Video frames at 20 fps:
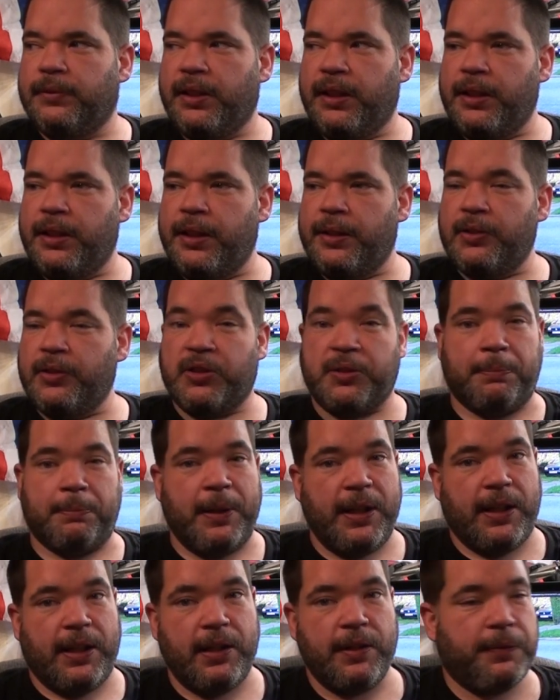yeah,
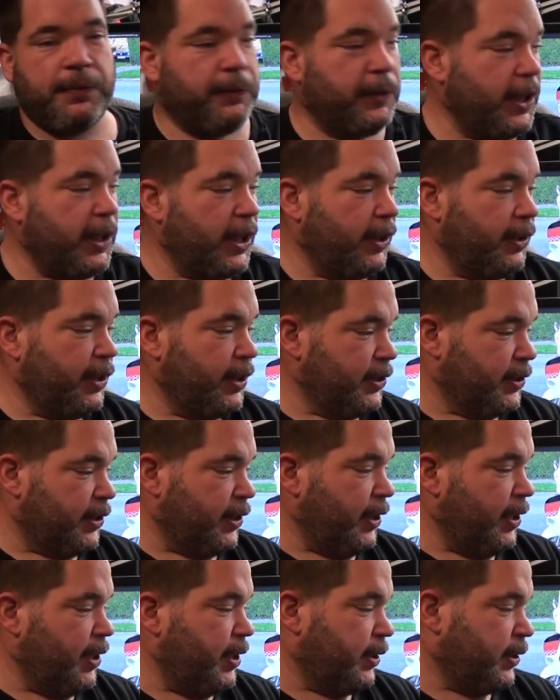speaking of flat, that's
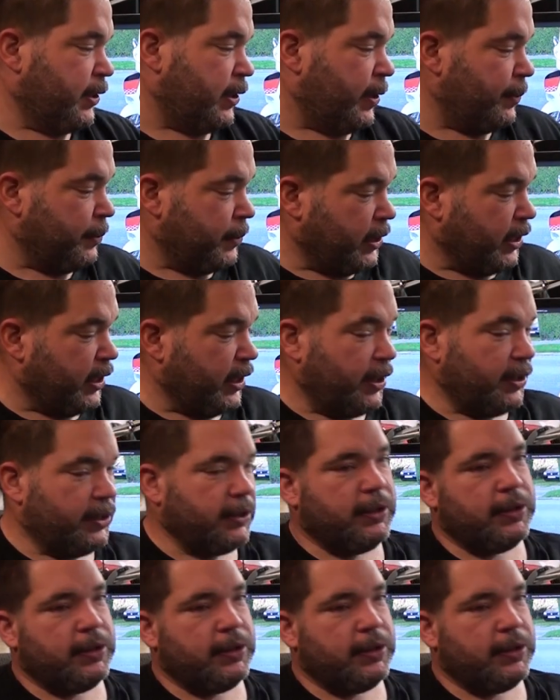the last update.